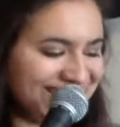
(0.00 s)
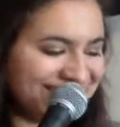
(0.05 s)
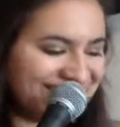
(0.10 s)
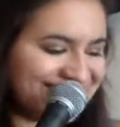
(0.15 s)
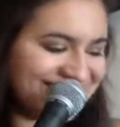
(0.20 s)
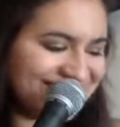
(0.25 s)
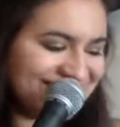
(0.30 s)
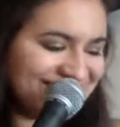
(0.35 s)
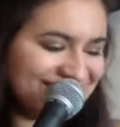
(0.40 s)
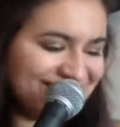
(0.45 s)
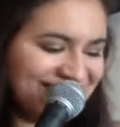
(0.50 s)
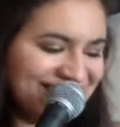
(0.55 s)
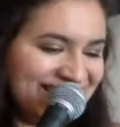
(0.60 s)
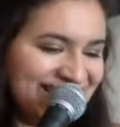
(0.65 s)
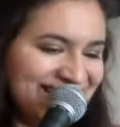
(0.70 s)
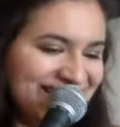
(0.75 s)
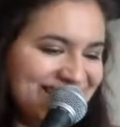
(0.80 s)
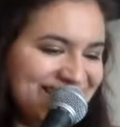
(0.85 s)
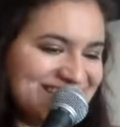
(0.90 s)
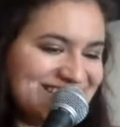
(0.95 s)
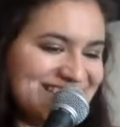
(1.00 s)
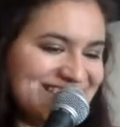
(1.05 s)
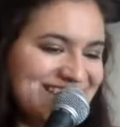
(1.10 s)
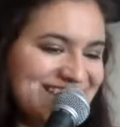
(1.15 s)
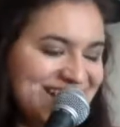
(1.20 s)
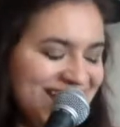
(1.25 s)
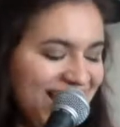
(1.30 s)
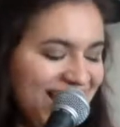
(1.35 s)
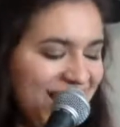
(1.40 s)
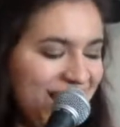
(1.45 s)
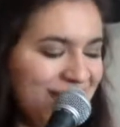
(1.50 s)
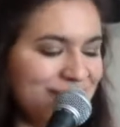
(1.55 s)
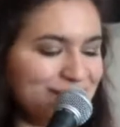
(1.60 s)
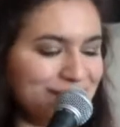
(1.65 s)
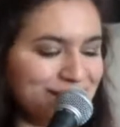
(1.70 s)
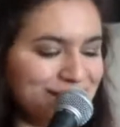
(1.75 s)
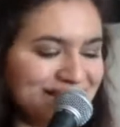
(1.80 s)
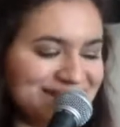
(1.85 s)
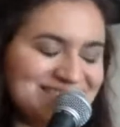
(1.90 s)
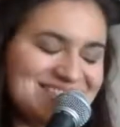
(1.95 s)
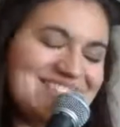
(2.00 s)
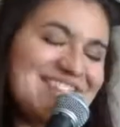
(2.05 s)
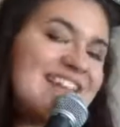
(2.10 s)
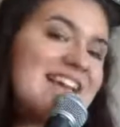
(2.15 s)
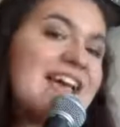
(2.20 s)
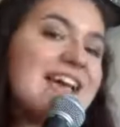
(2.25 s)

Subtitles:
This is the one that I'm about to